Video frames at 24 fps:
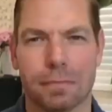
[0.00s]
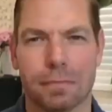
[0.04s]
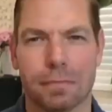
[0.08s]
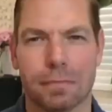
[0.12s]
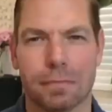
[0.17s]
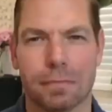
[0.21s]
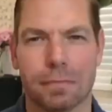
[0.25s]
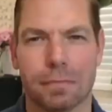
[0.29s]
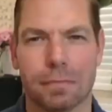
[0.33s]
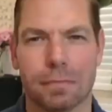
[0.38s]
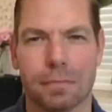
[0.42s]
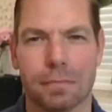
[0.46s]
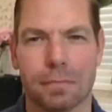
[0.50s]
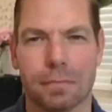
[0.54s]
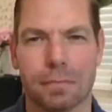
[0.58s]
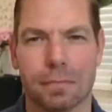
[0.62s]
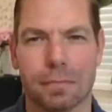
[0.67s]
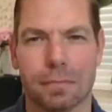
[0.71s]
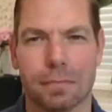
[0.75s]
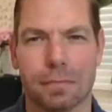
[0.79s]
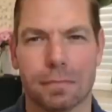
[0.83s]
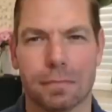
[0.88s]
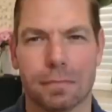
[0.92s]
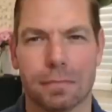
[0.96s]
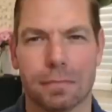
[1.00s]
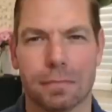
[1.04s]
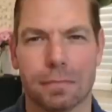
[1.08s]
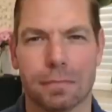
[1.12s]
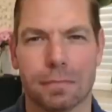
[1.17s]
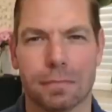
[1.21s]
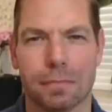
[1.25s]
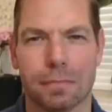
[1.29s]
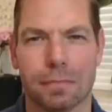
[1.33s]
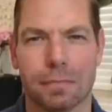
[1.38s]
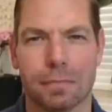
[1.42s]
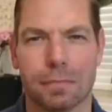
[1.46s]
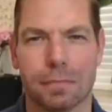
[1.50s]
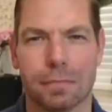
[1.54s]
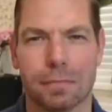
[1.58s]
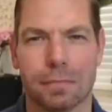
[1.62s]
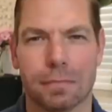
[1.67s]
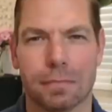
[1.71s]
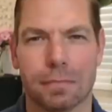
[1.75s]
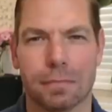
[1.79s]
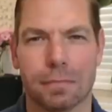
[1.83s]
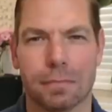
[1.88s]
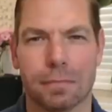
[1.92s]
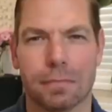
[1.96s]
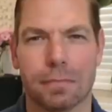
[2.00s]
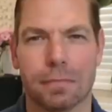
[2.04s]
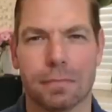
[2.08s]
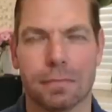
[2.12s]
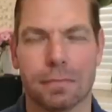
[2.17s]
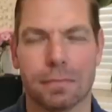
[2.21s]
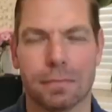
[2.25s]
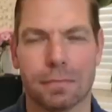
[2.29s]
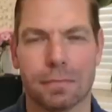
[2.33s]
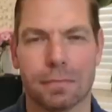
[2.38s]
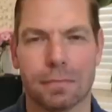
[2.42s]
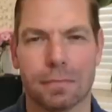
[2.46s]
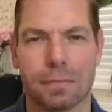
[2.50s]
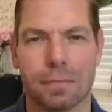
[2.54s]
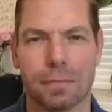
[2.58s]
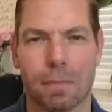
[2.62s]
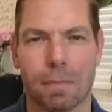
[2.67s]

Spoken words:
This person isn't speaking.